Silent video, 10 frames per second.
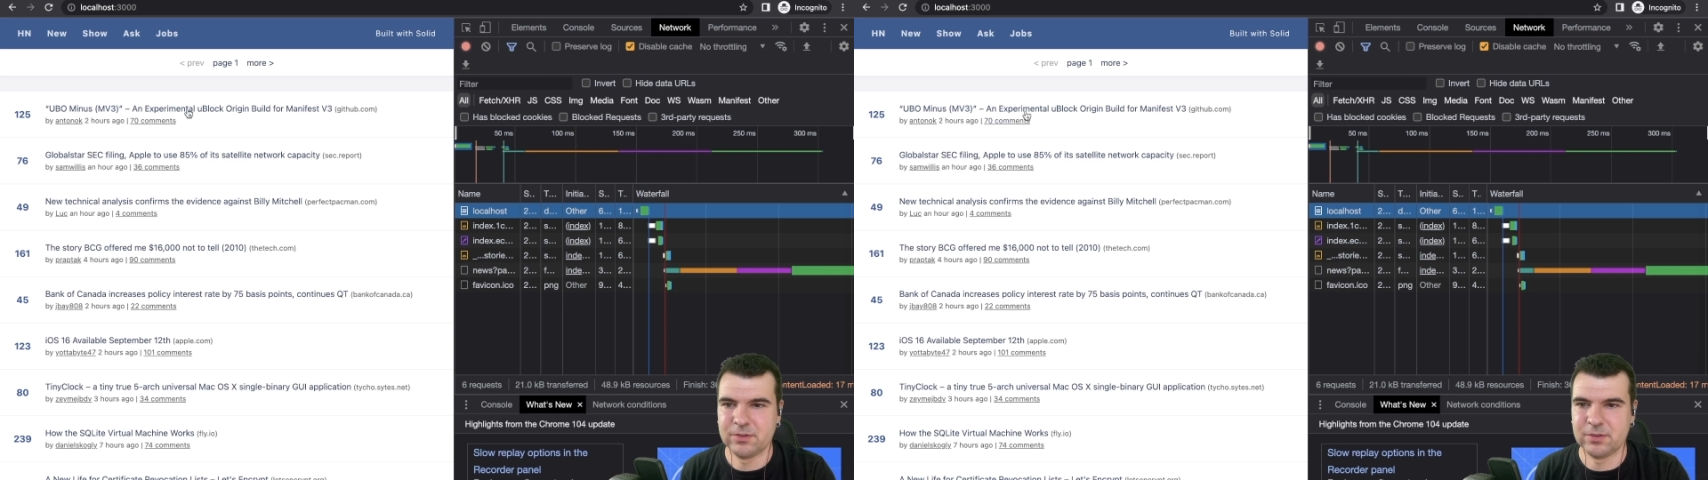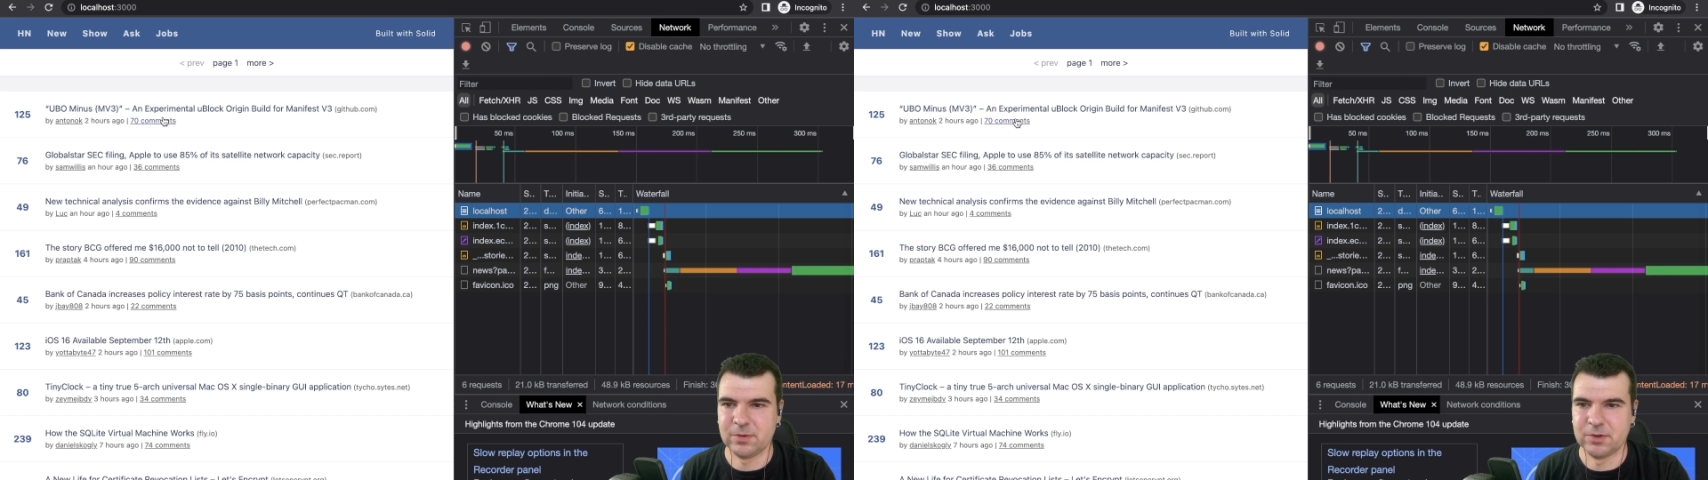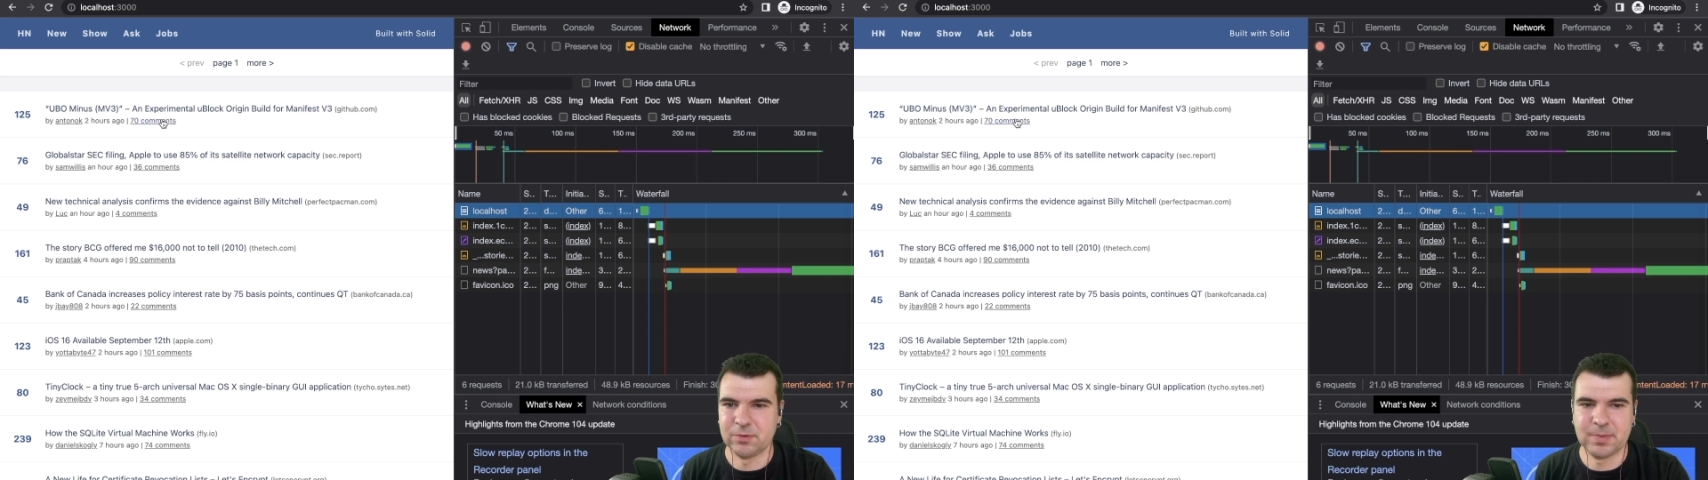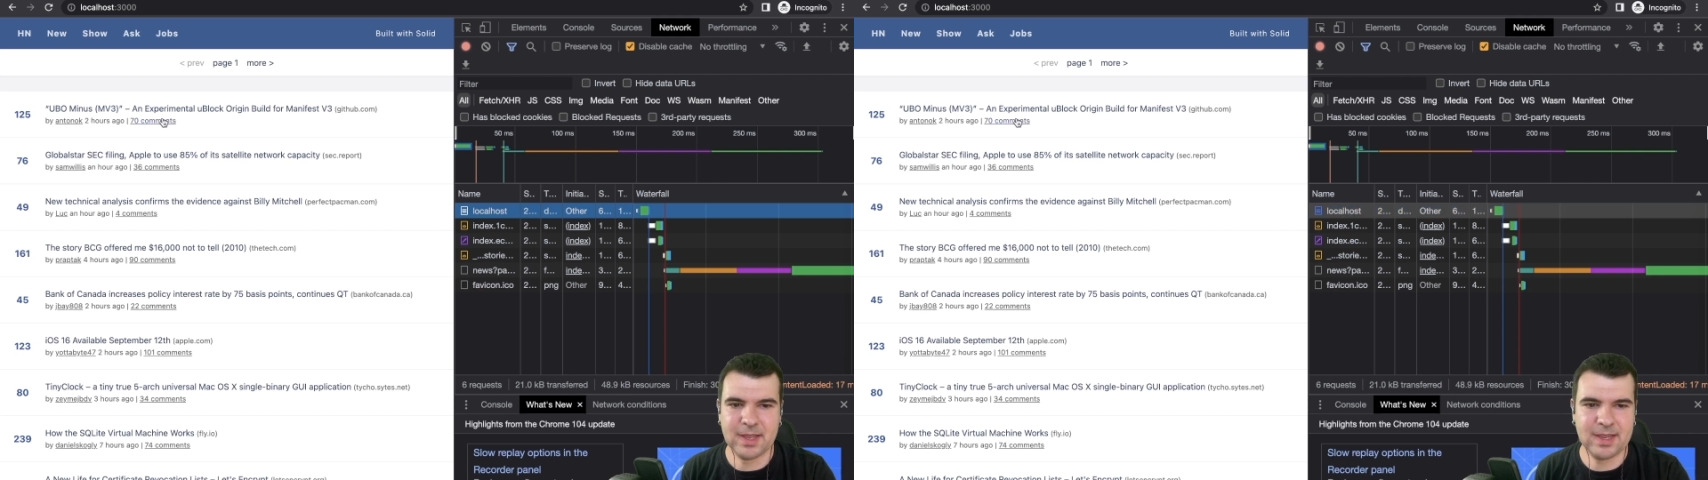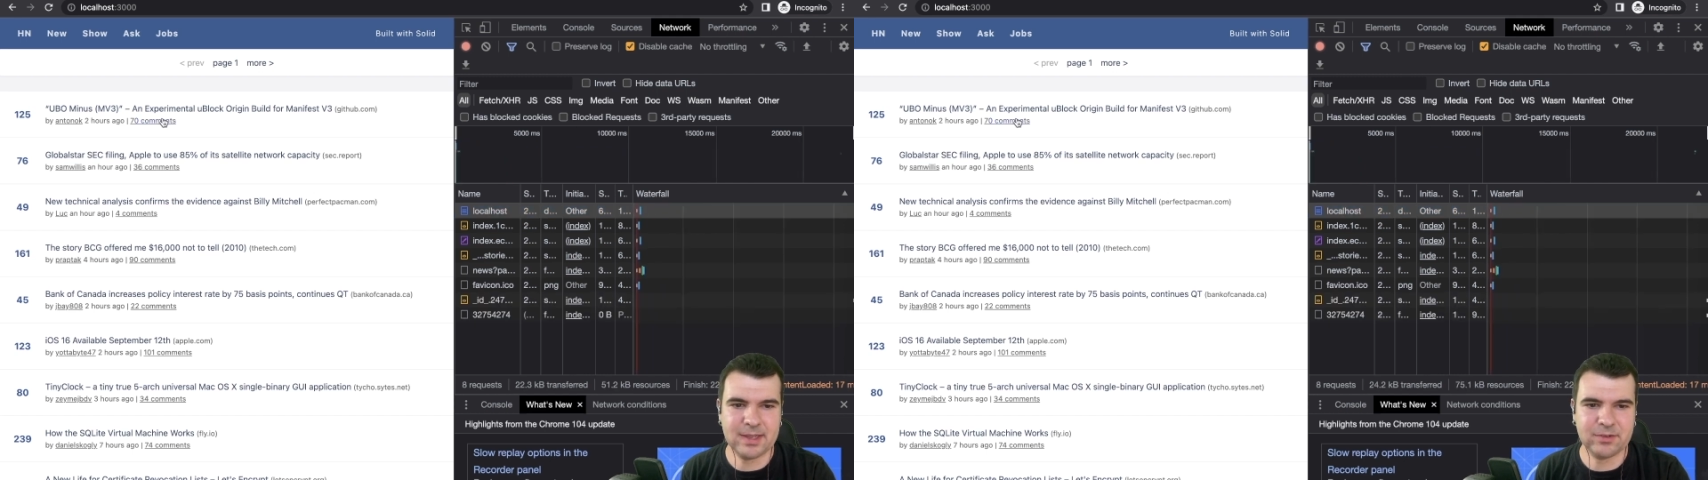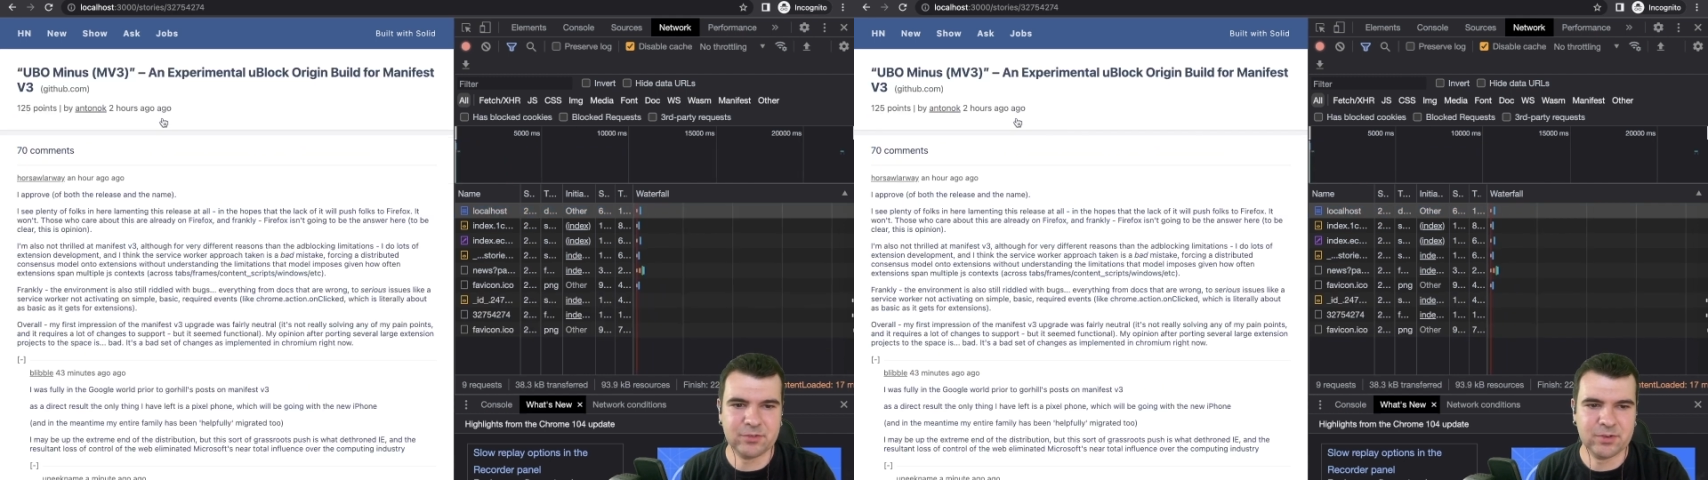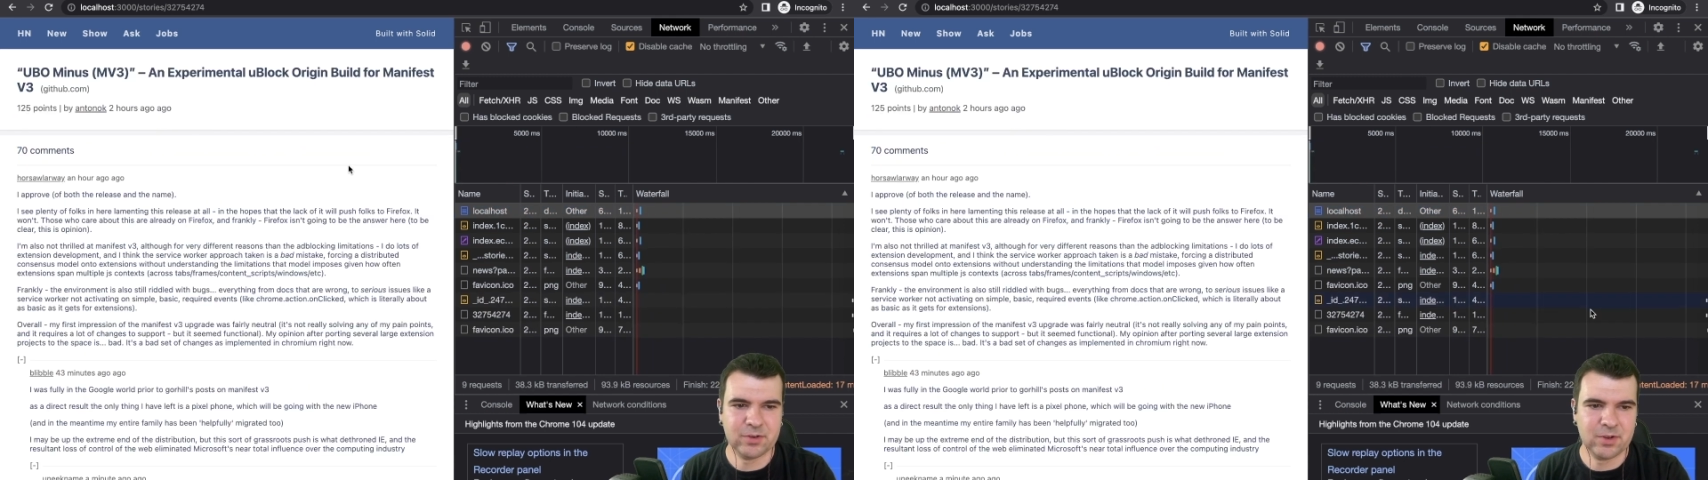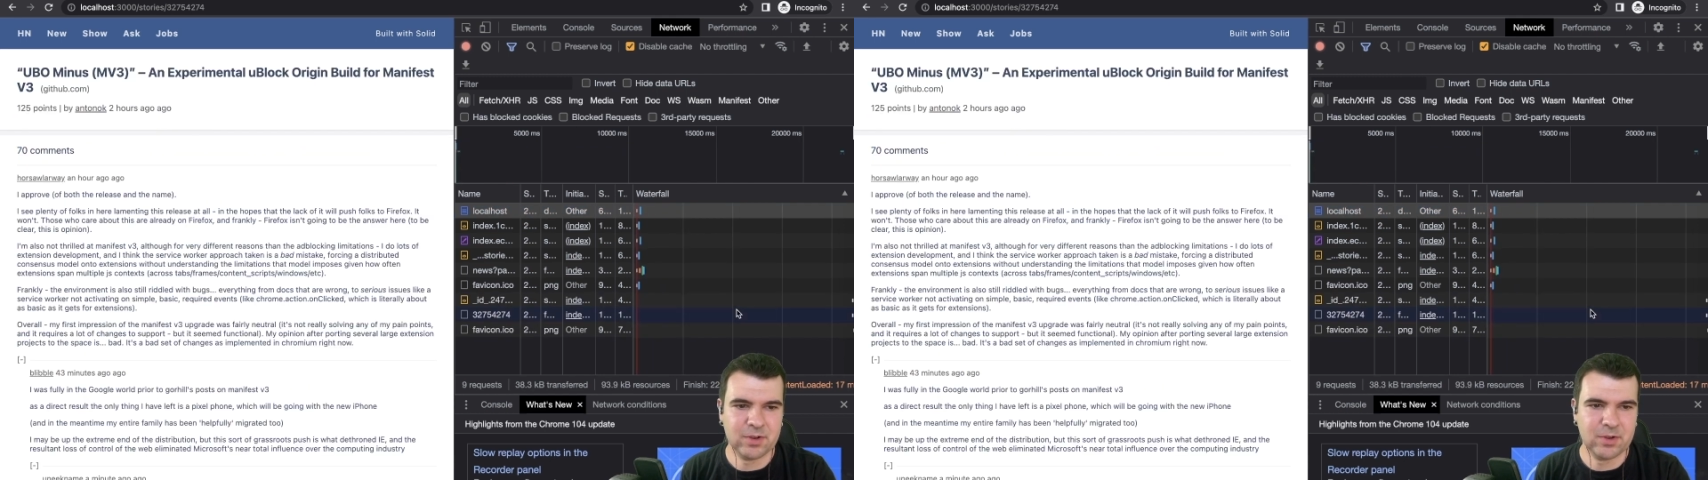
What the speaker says: to a new page,